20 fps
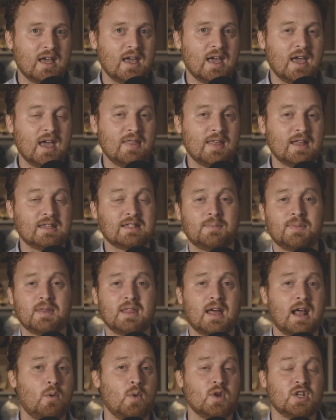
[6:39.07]
And that's something
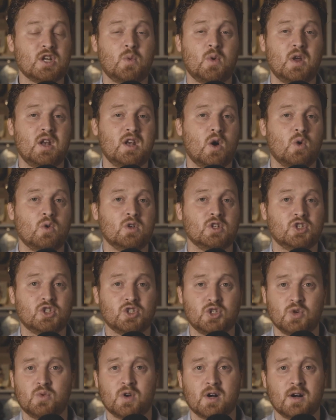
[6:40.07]
that I wish I would have known
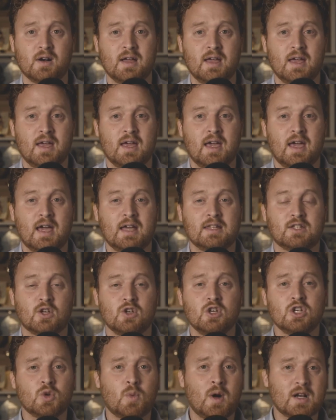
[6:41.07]
sooner. And so you
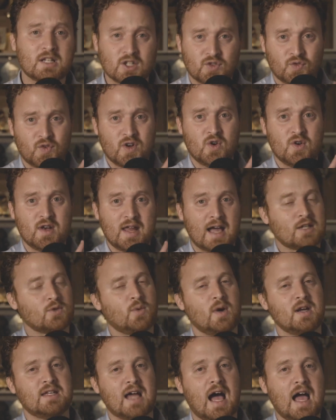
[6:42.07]
should watch this video next, where
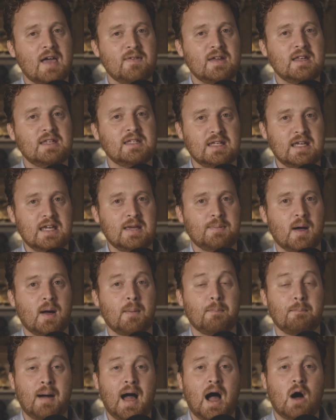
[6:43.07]
I dive in deep
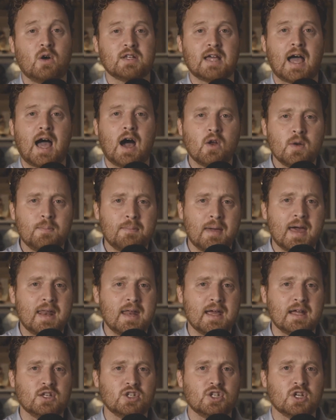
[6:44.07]
about how to
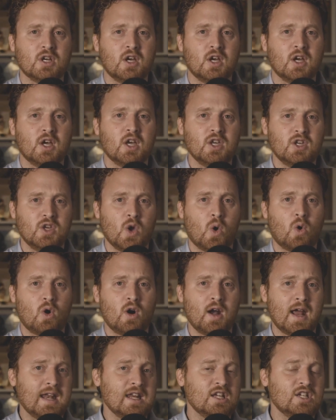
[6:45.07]
manage your
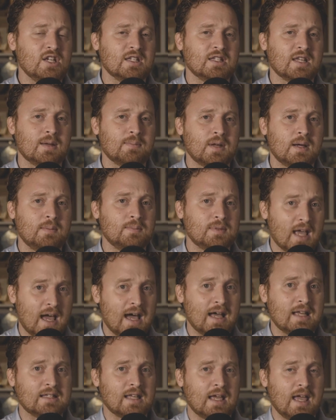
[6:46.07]
ADHD symptoms
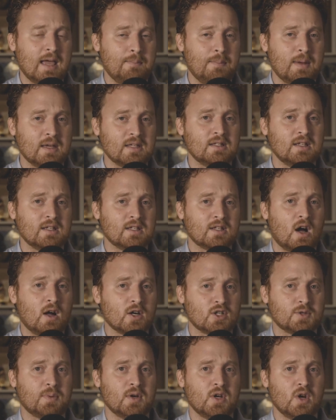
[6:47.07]
as a business
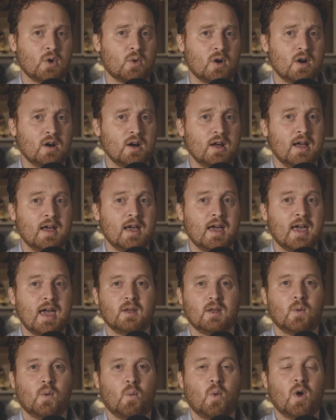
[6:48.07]
entrepreneur,
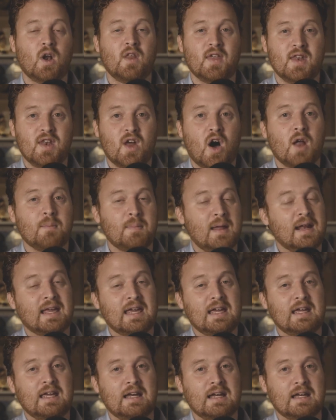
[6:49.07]
and what are the
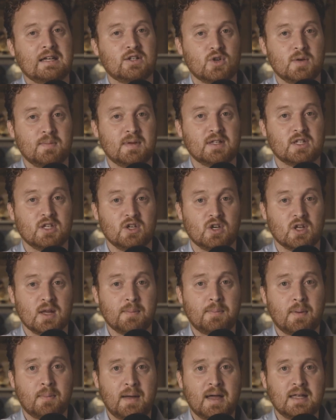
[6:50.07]
non-medicated treatments that you can
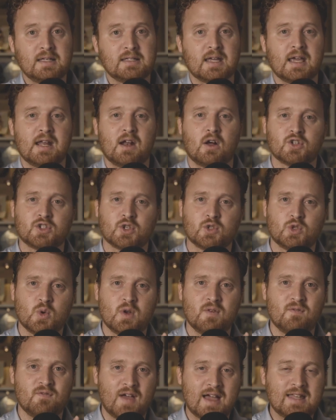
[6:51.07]
implement, and also to
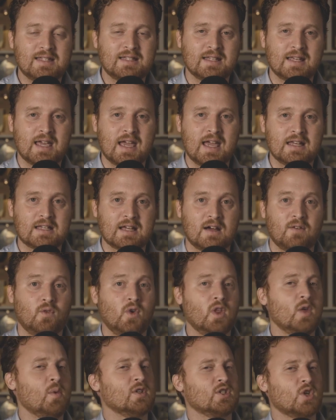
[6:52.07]
investigate of
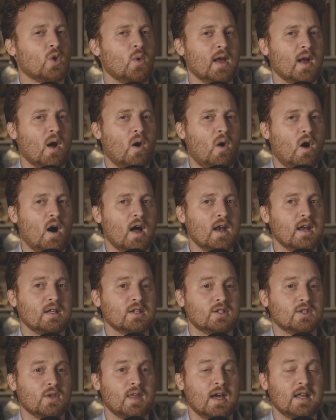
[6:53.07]
really what's going on
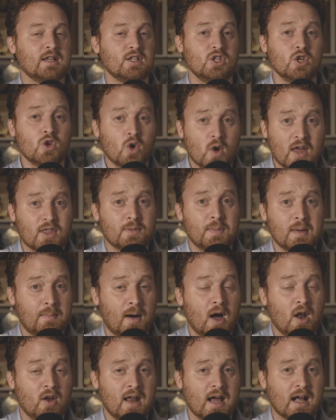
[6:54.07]
so that you don't have to be the
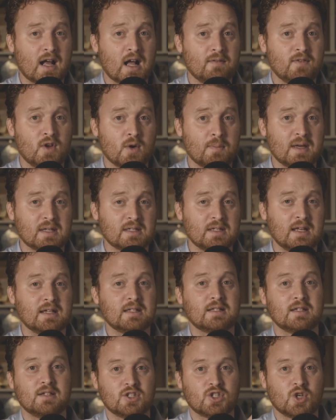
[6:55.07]
bottleneck of your
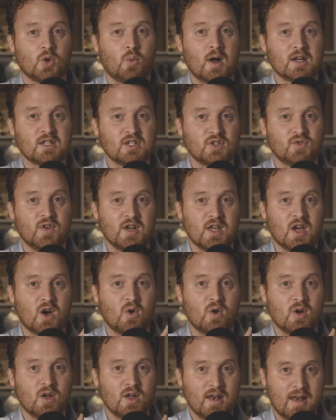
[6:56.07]
business. So watch this
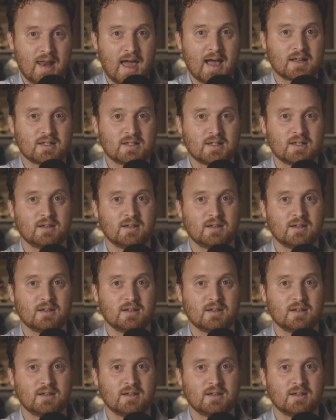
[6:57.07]
video next.